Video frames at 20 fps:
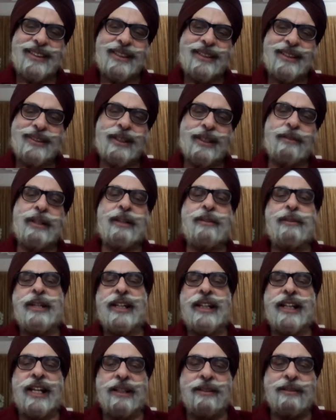So we
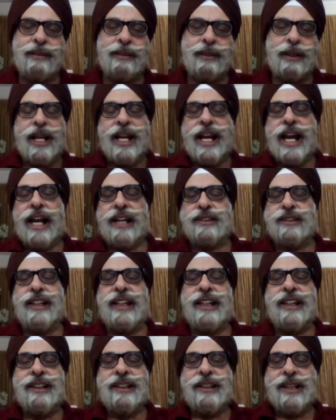can
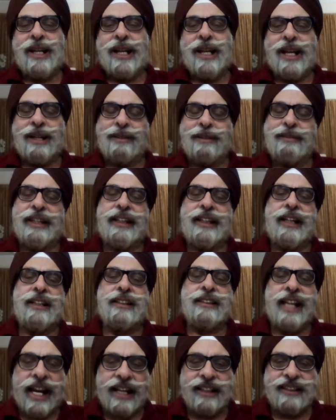actually, we can
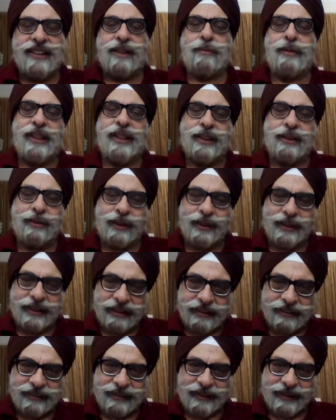thank the British for
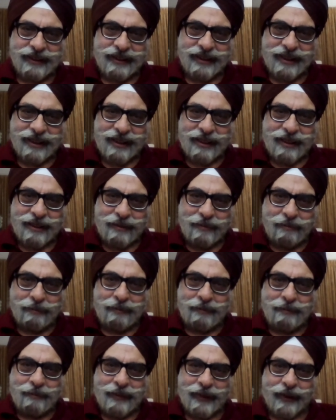this,
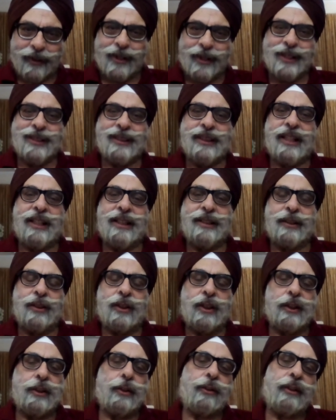because,
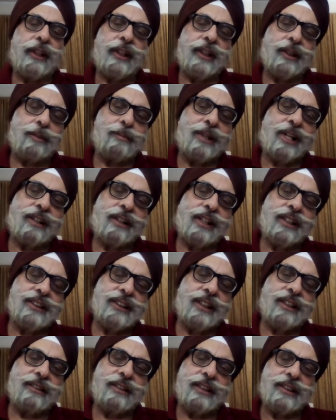during
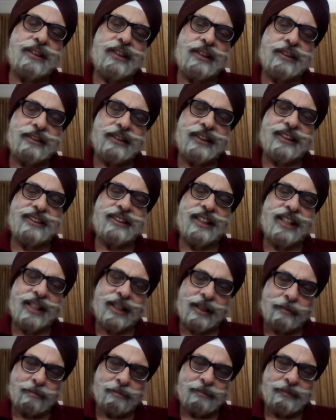Maharaja Ranjit Singh's
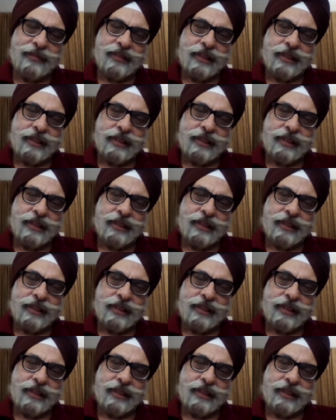time,